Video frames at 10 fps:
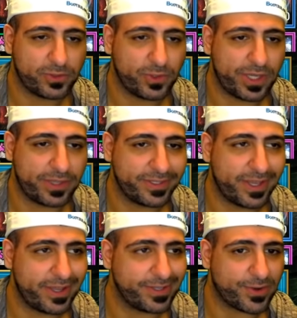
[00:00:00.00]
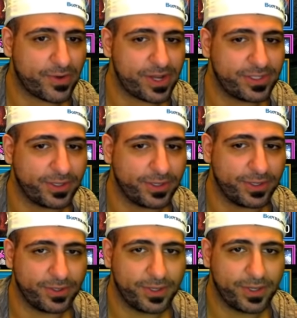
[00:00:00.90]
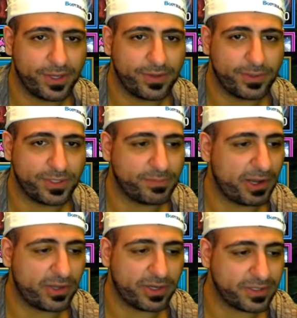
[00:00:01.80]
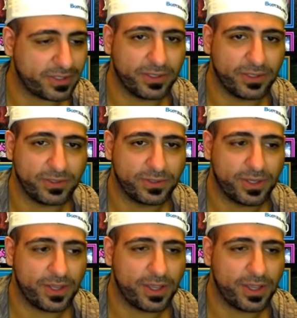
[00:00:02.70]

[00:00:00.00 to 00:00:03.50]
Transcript: So yeah, this guy is crazy good just by looking at his skills.